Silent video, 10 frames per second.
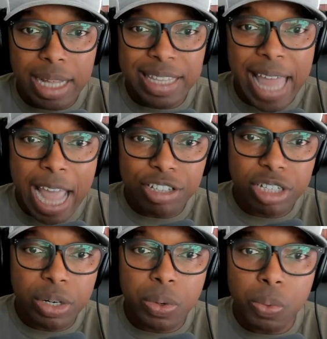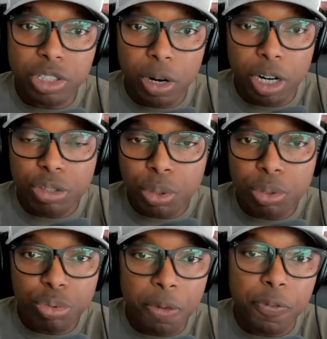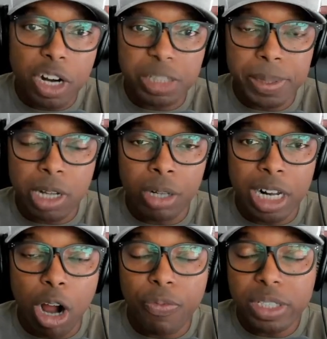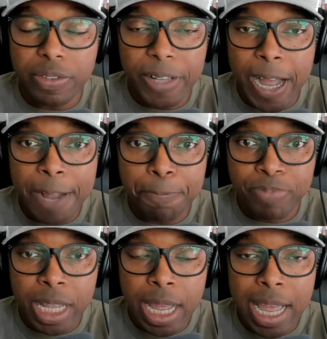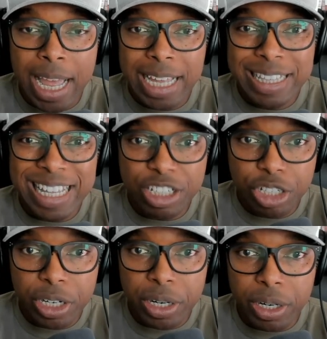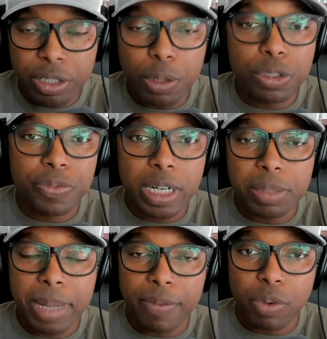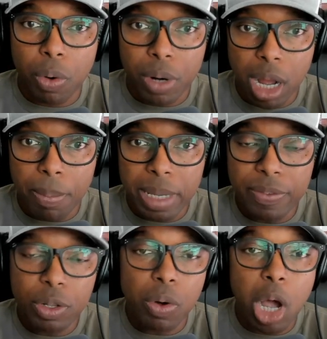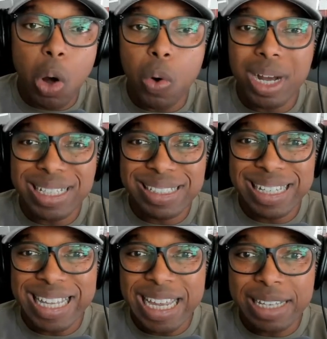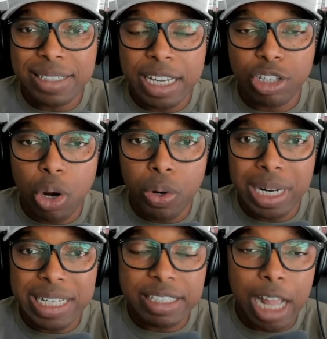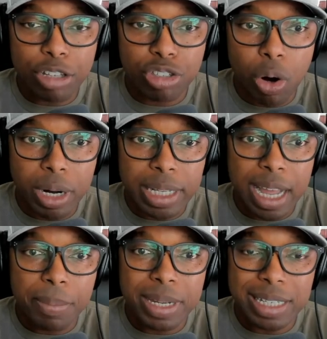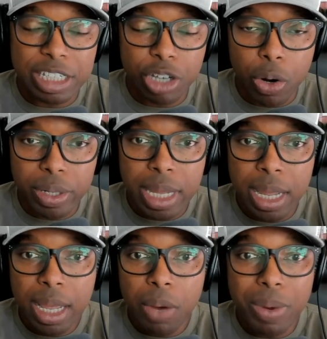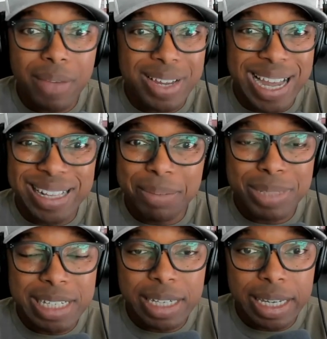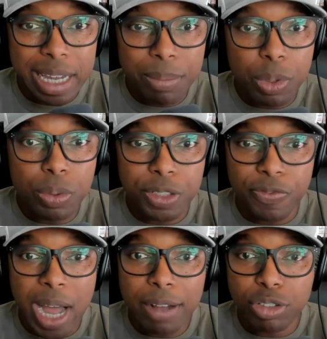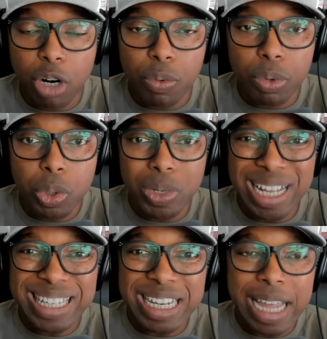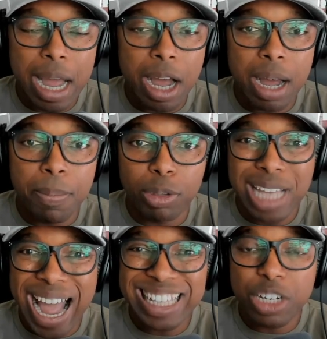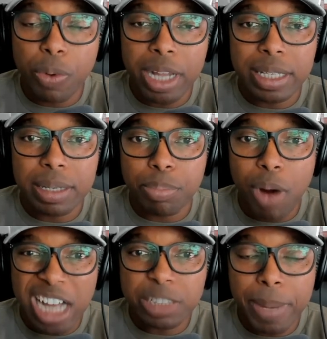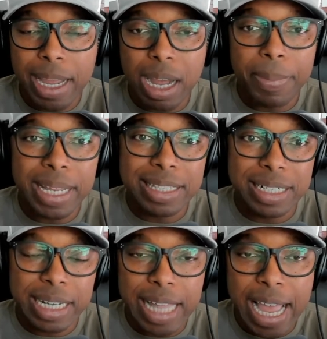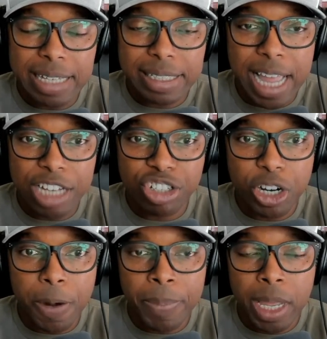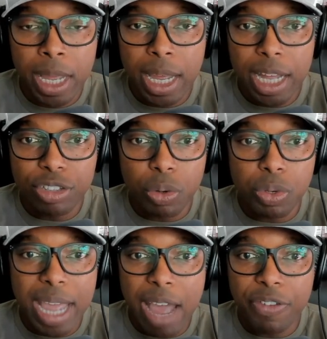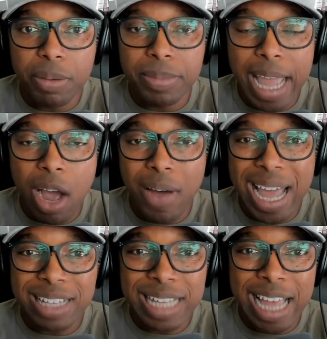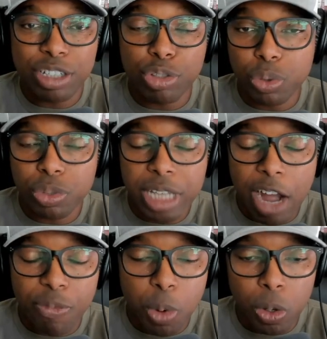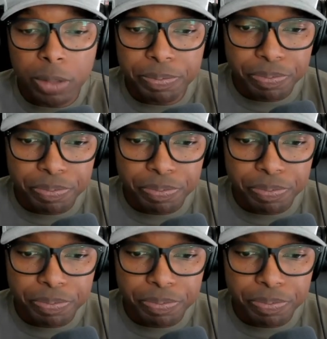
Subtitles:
Last year, we started two true freshmen on that offensive line. This year, those freshmen have grown up. Even though Cole Hudson is hurt and he's not starting now because he's hurt, we have a guy named DJ Campbell, who's a five-star recruit and the most highly ranked prospect coming into the class last year. And so you have him now as a true sophomore.